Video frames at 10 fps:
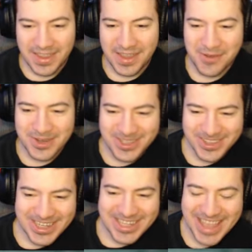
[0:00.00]
And would you
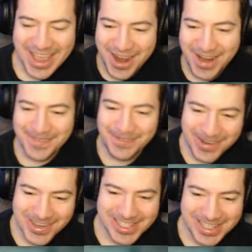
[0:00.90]
look at that, our
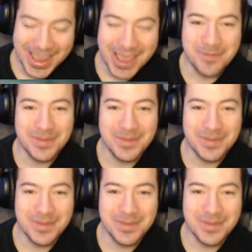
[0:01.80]
first game